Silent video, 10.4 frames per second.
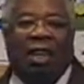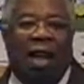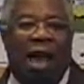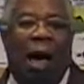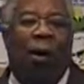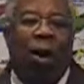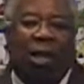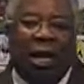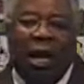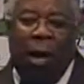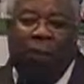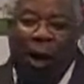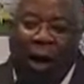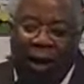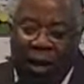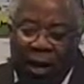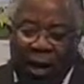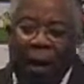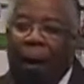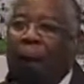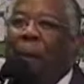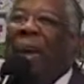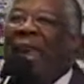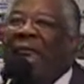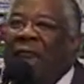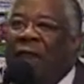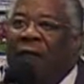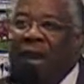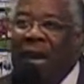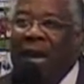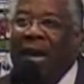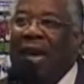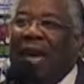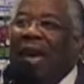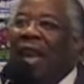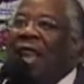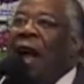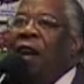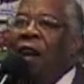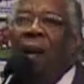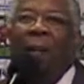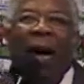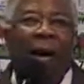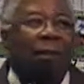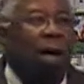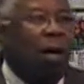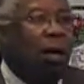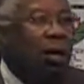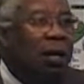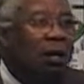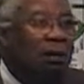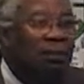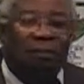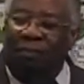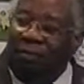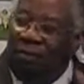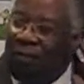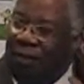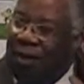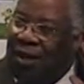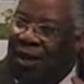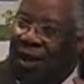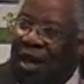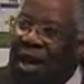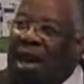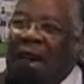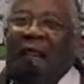He said, I want you to keep on believing, right. Not in your bank book, right. Amen.